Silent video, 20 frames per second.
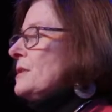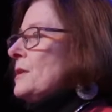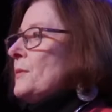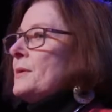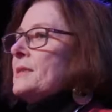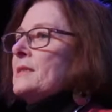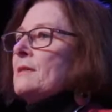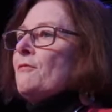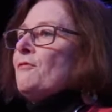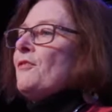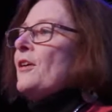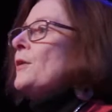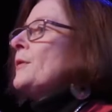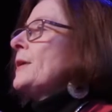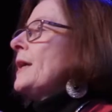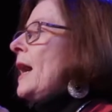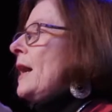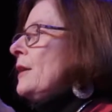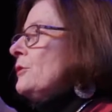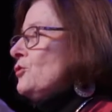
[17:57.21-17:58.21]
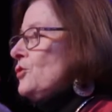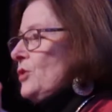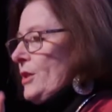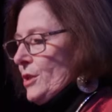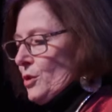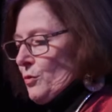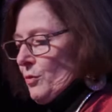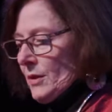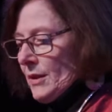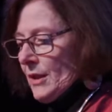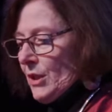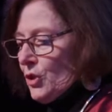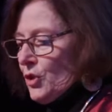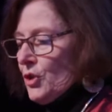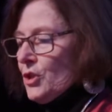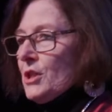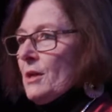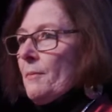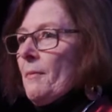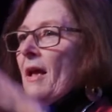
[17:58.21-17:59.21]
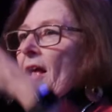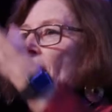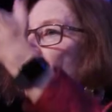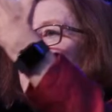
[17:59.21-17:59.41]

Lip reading: So it's a very unjust relationship